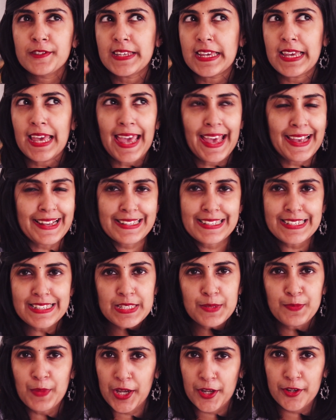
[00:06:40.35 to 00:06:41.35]
say
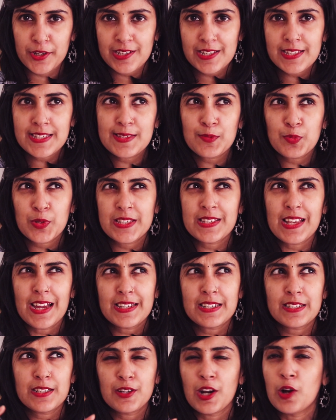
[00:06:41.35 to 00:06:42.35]
eggless mayonnaise was
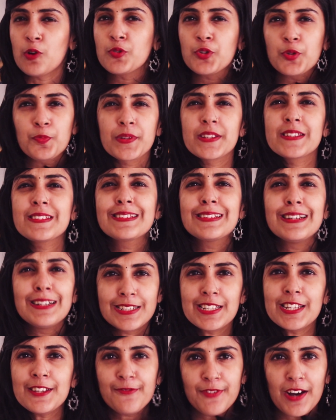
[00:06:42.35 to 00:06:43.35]
at around rupees
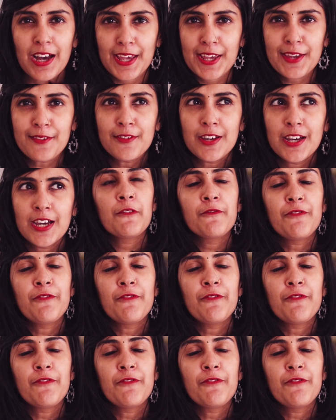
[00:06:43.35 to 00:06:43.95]
35.